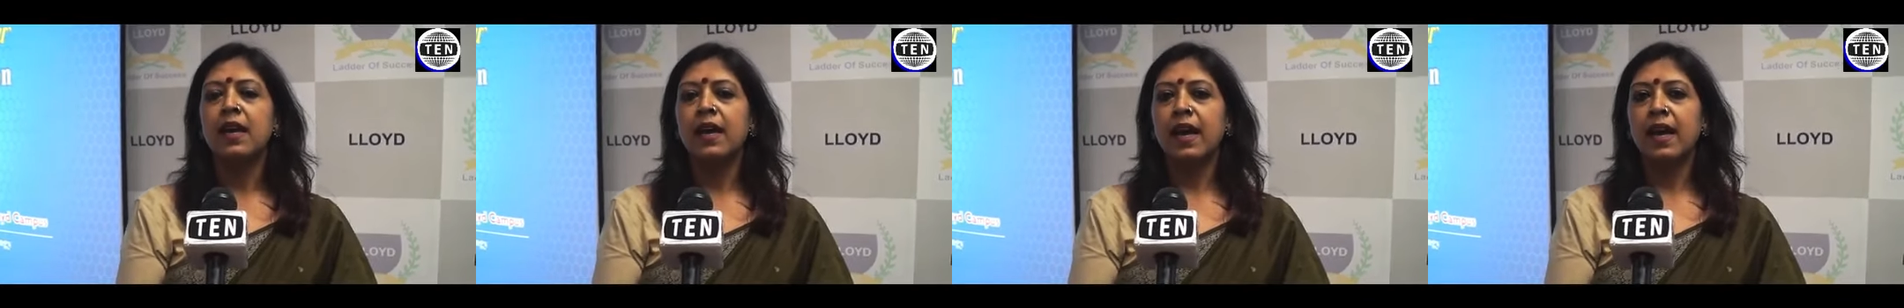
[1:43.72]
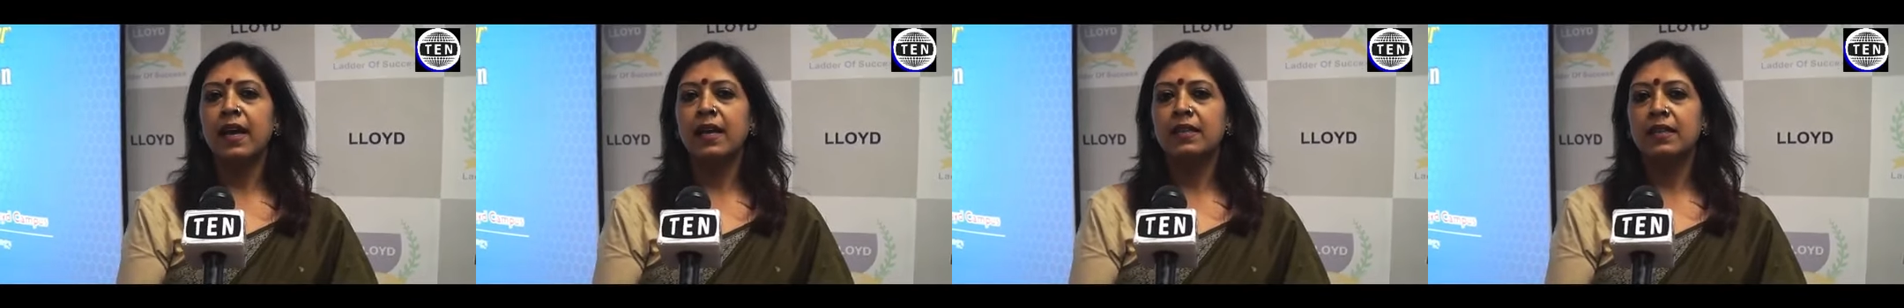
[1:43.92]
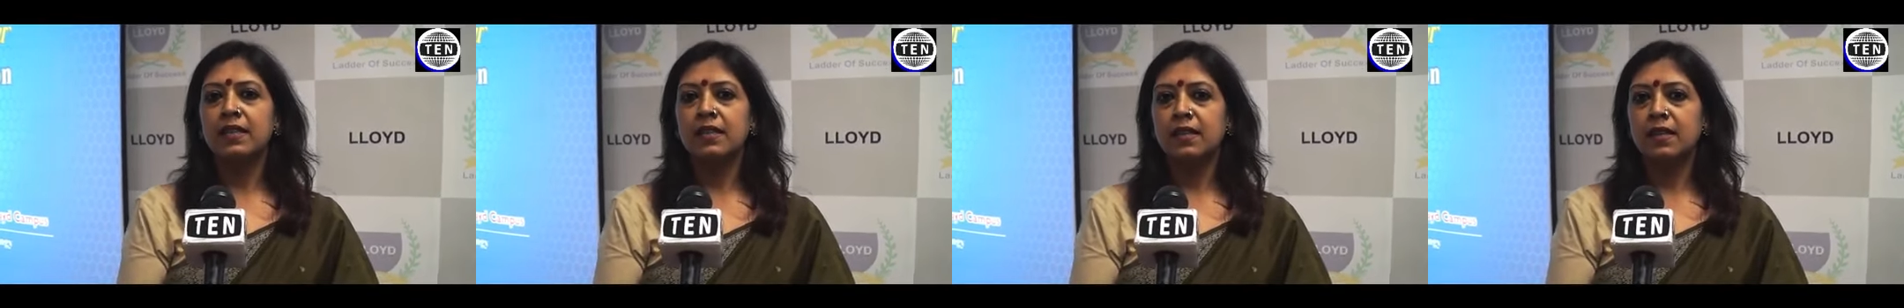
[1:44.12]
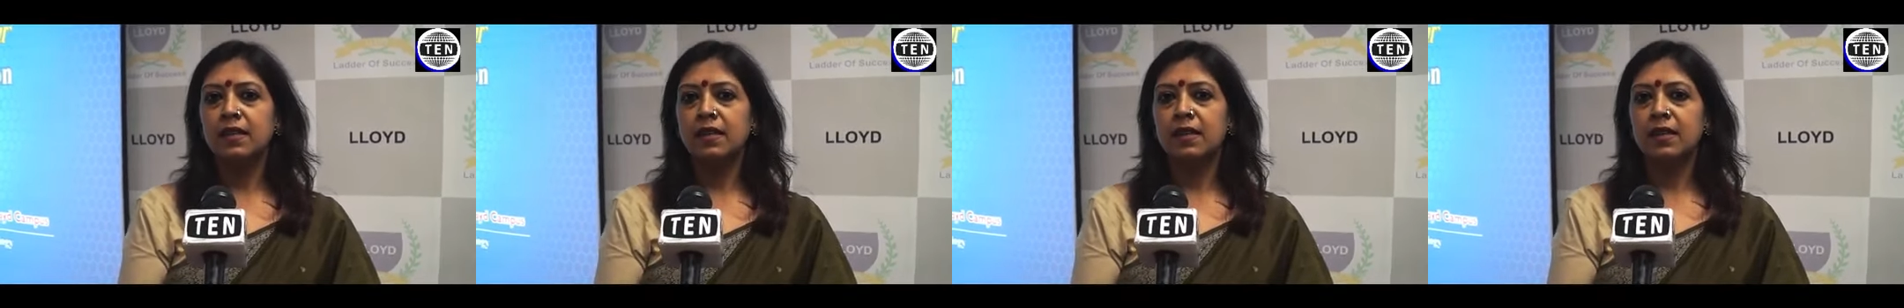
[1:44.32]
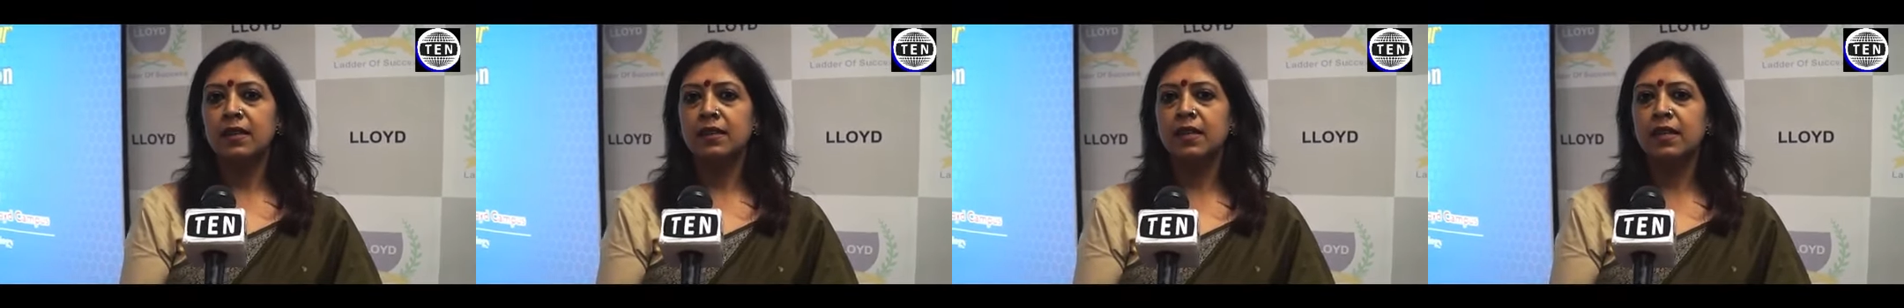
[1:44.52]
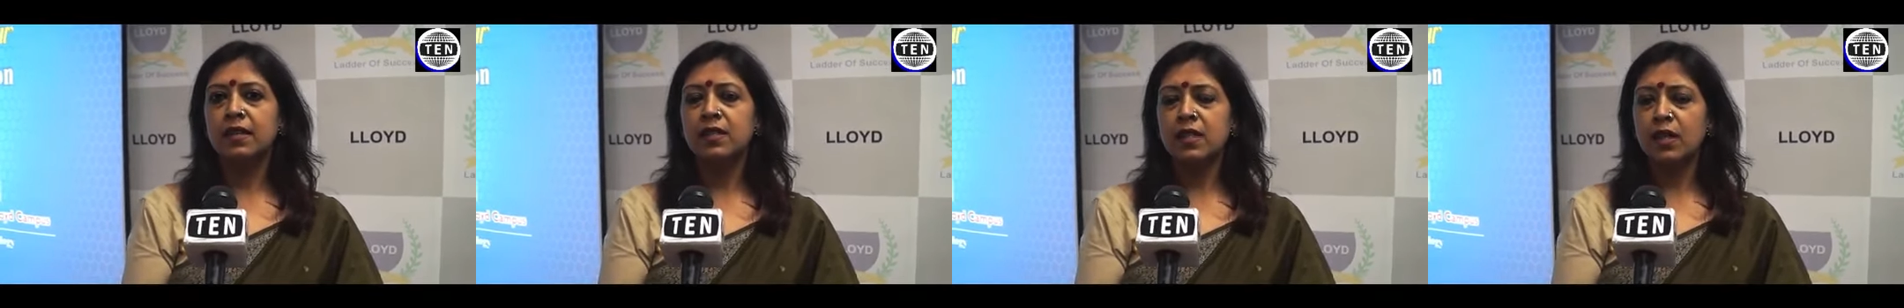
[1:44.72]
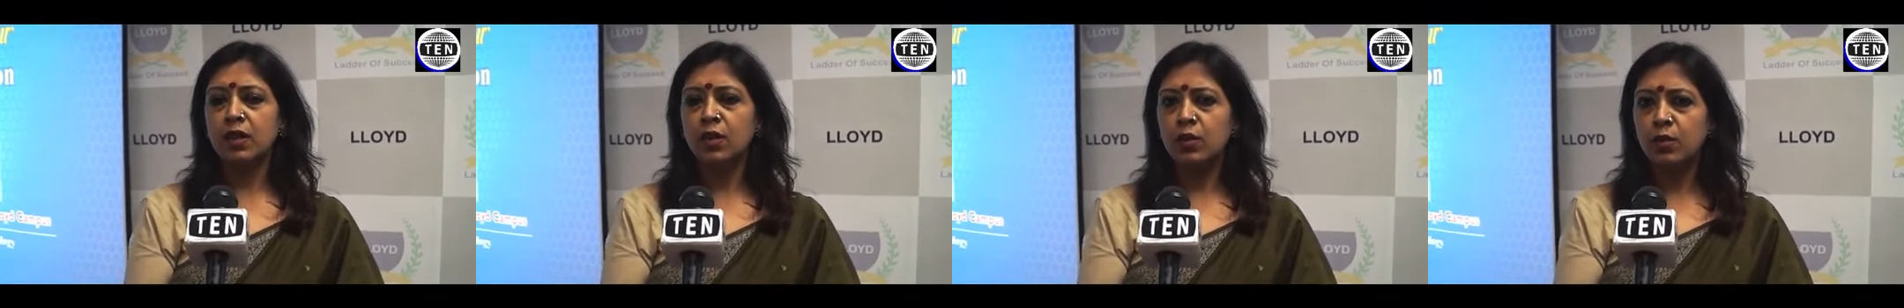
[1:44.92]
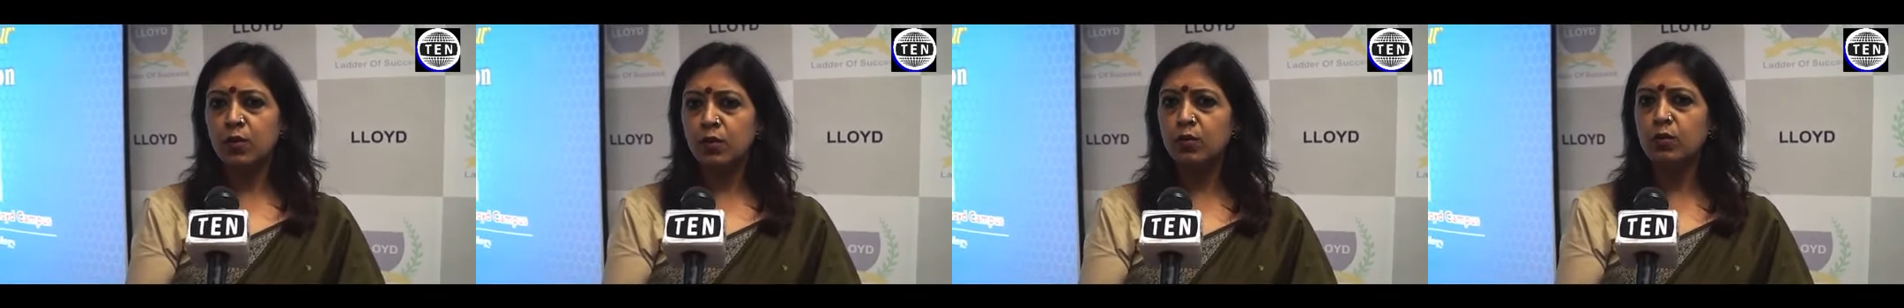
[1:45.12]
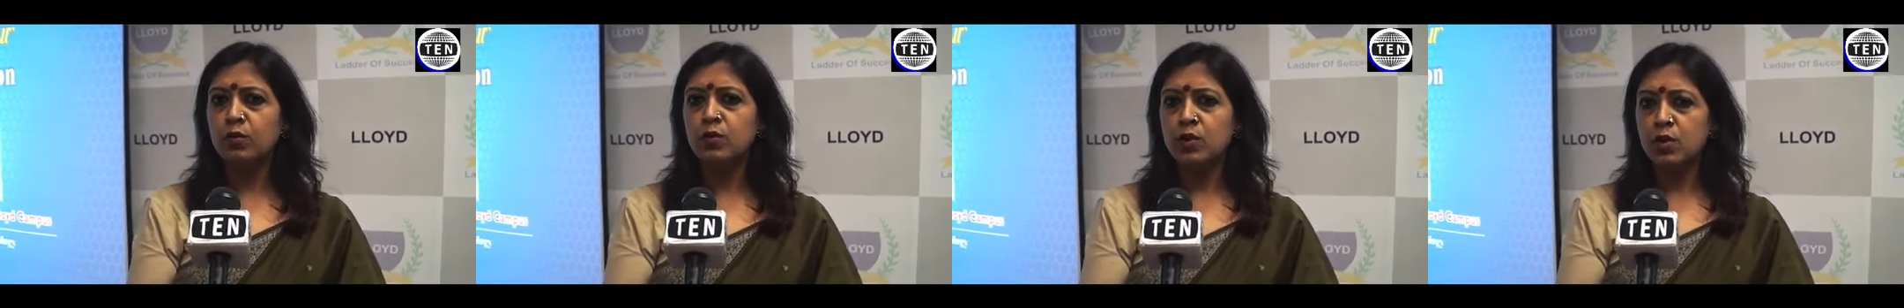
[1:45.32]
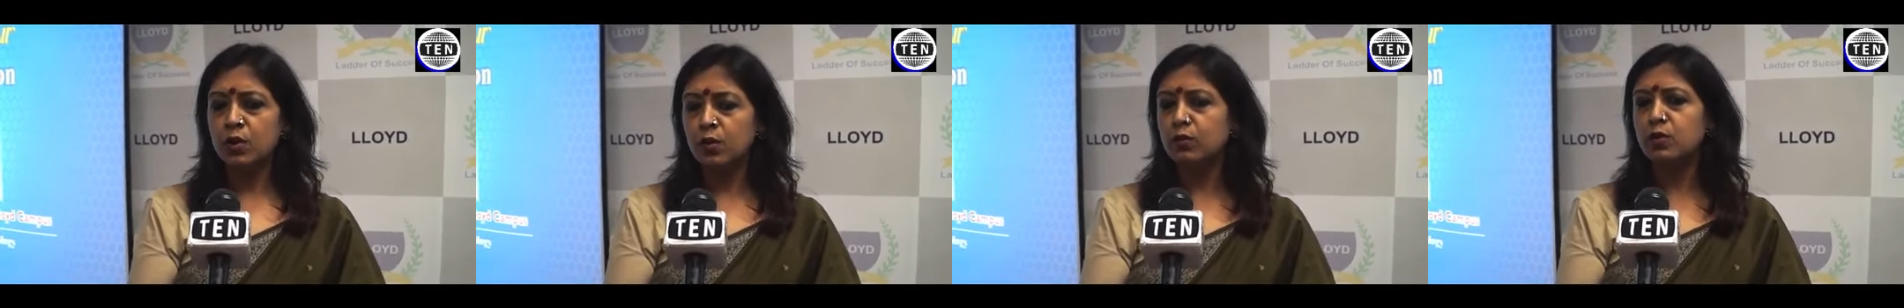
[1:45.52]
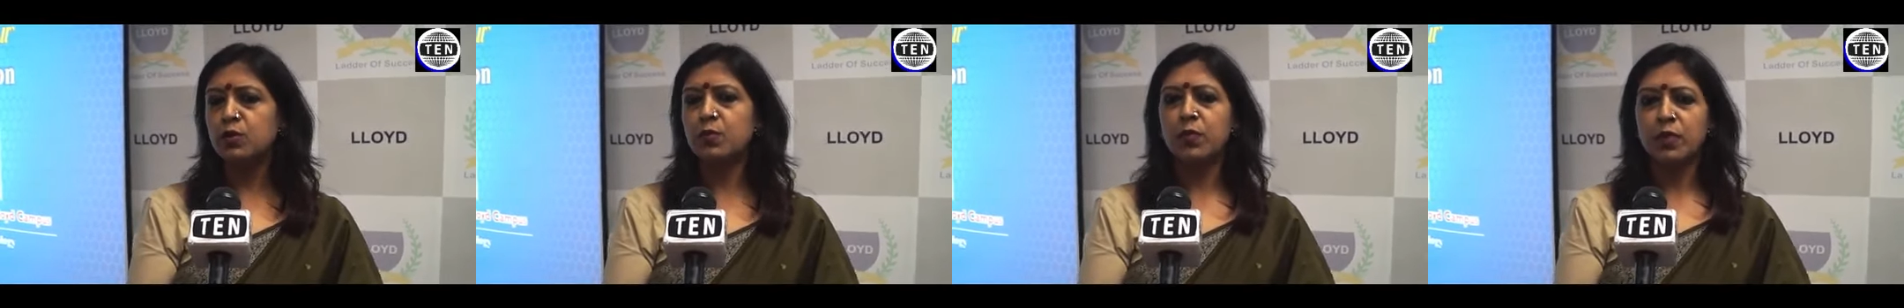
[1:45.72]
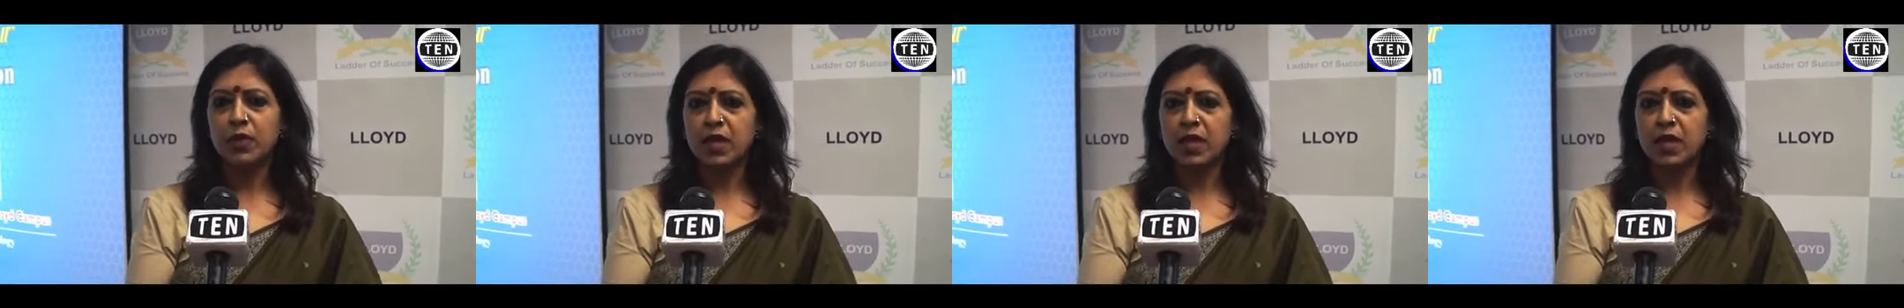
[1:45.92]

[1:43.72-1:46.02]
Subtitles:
And there is a huge